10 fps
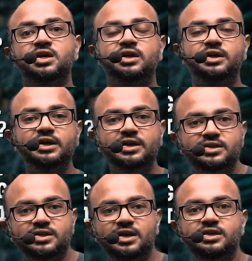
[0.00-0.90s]
data
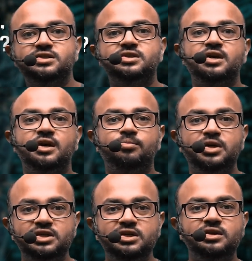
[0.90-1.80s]
science,
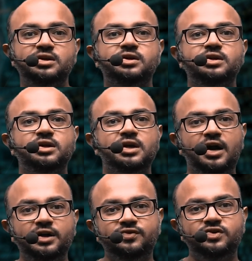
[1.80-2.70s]
machine learning,
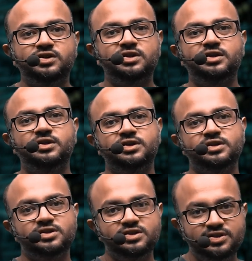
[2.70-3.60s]
artificial
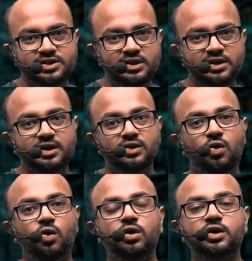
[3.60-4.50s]
intelligence, GenAI?
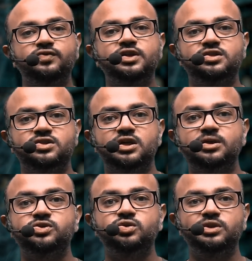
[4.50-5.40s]
All of these
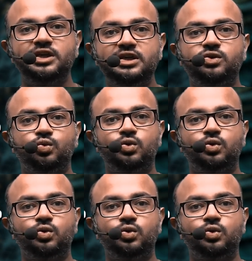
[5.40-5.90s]
terms you need to